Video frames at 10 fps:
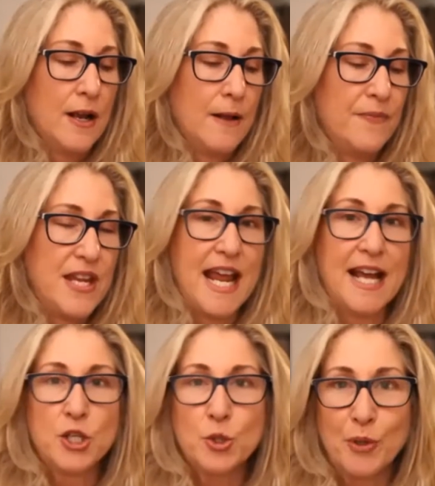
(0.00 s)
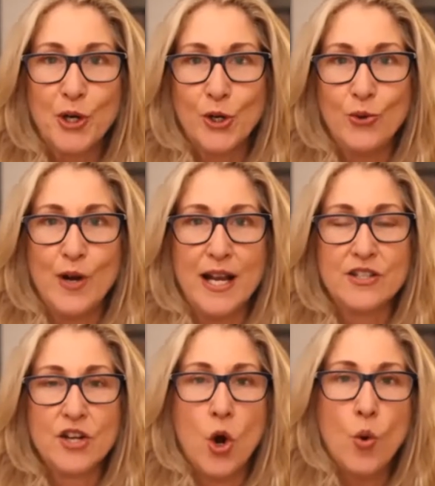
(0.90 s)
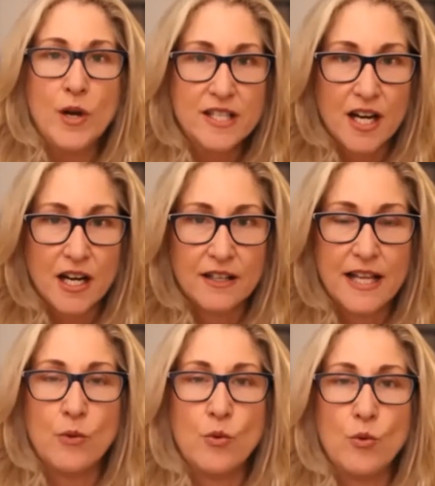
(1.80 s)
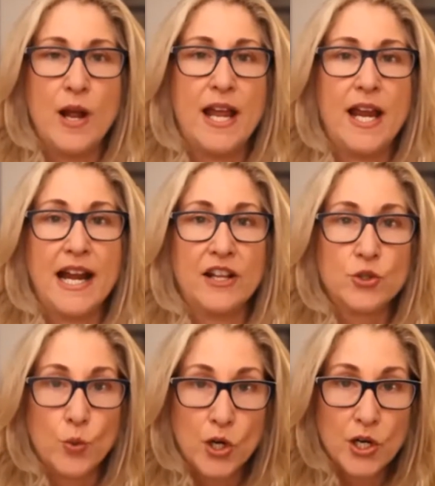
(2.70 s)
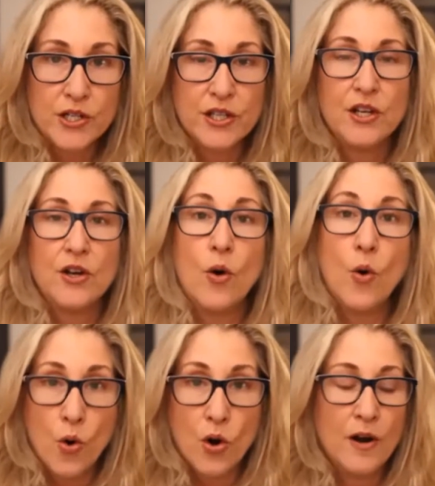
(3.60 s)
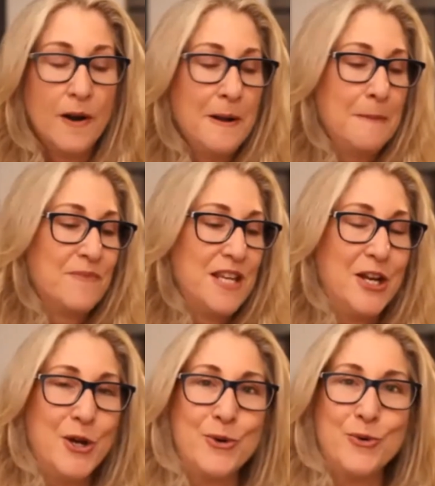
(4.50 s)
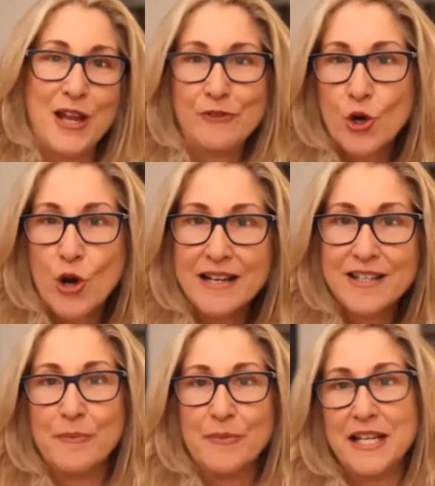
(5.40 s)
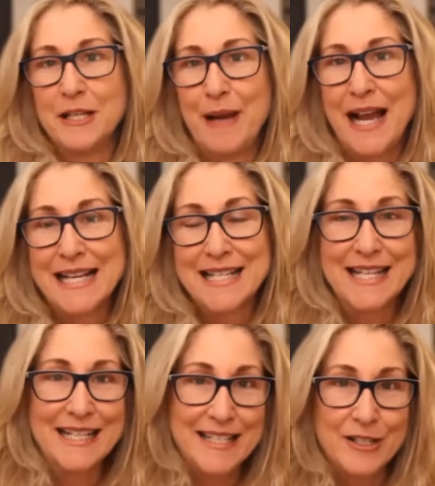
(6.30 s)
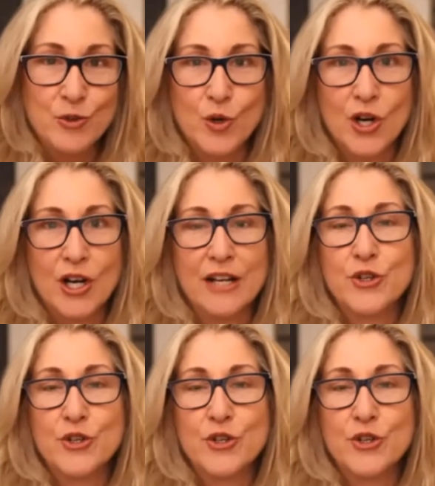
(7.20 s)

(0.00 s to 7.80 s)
the expert who has always done it that way and it's worked, or they tried something in the past and it didn't work.